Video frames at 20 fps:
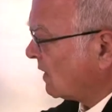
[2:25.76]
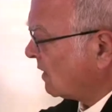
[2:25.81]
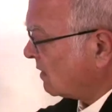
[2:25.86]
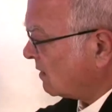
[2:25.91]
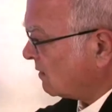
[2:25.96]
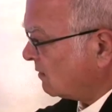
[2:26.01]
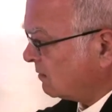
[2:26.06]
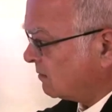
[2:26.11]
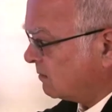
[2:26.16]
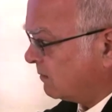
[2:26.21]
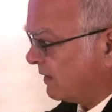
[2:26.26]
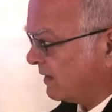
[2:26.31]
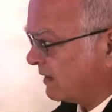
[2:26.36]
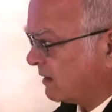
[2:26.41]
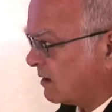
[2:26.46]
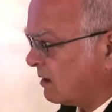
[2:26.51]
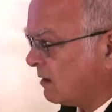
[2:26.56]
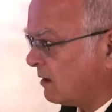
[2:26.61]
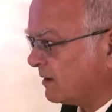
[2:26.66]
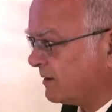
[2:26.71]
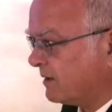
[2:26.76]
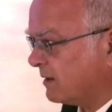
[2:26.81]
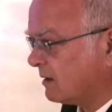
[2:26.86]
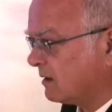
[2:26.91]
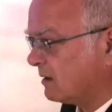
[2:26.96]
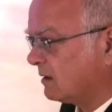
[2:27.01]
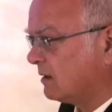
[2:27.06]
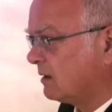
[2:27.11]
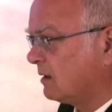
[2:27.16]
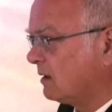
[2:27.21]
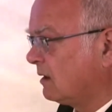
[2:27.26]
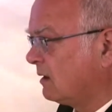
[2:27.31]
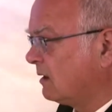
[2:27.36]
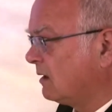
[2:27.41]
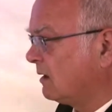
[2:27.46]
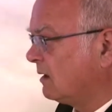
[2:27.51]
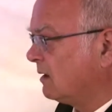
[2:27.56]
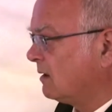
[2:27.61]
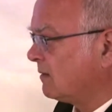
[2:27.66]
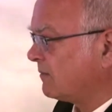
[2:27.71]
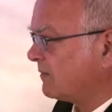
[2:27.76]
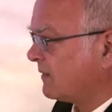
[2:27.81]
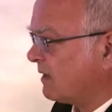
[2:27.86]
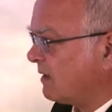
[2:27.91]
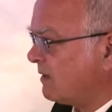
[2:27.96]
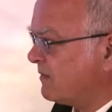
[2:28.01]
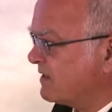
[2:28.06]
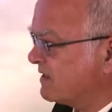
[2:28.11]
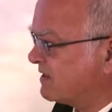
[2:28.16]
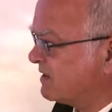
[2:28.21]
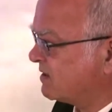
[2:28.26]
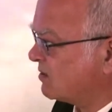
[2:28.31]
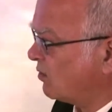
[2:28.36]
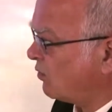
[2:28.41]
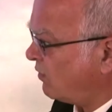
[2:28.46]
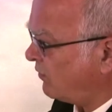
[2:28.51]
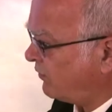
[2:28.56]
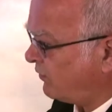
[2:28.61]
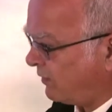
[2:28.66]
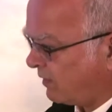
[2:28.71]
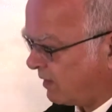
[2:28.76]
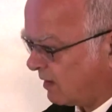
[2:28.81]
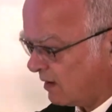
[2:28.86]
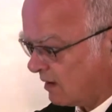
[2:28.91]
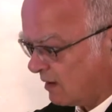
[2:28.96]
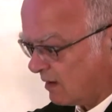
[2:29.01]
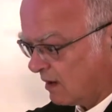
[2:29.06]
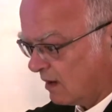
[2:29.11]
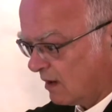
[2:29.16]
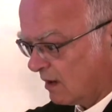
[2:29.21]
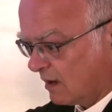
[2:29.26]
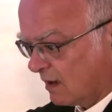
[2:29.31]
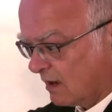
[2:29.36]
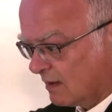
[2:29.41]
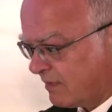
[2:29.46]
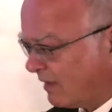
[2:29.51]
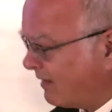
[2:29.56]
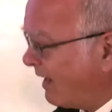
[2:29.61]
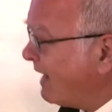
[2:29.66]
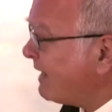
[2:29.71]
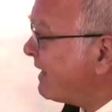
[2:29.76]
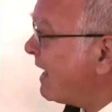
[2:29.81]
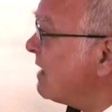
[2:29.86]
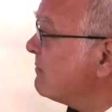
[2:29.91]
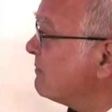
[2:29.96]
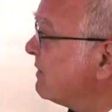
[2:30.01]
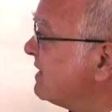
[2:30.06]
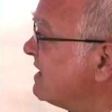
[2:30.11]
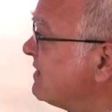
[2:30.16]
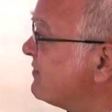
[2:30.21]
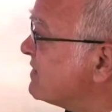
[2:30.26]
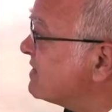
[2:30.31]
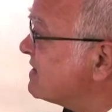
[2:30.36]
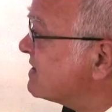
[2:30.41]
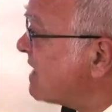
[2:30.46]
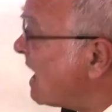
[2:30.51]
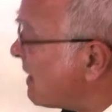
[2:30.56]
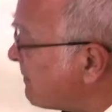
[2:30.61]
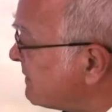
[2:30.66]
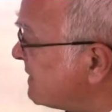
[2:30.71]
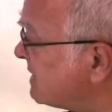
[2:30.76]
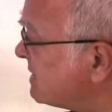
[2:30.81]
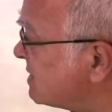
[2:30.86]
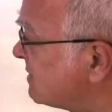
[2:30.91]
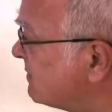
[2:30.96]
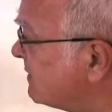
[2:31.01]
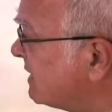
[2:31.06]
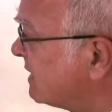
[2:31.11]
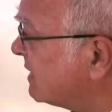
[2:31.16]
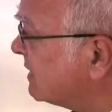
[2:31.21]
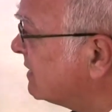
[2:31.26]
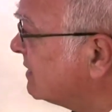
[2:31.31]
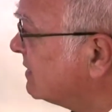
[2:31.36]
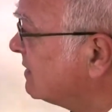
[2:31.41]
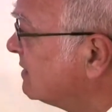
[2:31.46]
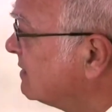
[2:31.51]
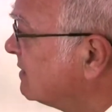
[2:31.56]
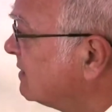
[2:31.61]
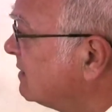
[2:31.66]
Oh my God. Oh, this is awful. I can't believe this is happening to me.